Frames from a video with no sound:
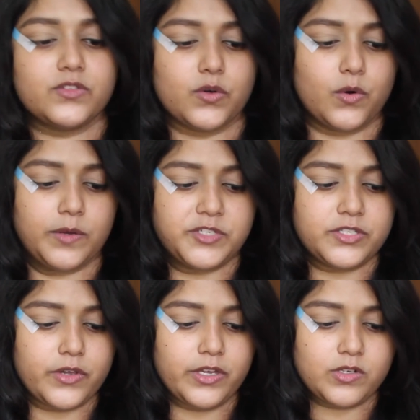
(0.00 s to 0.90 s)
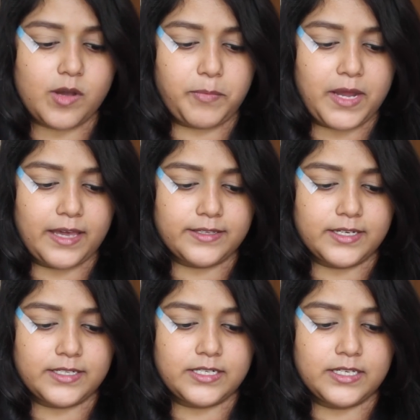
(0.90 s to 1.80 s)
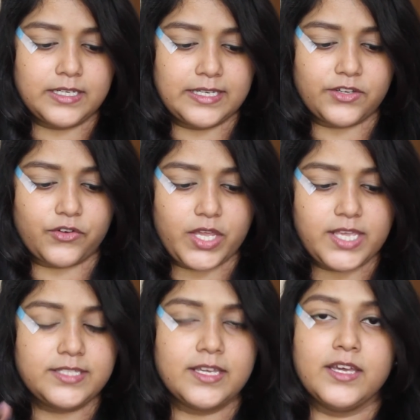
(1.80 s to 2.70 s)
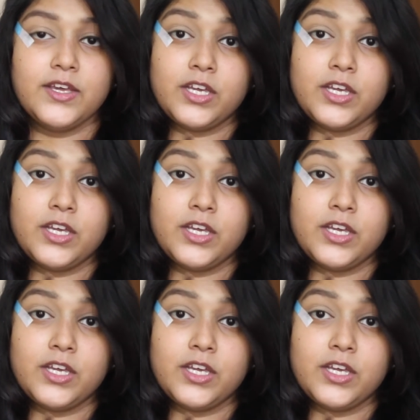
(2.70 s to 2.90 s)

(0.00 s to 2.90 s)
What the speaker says: So I'm just going to apply that in the crease.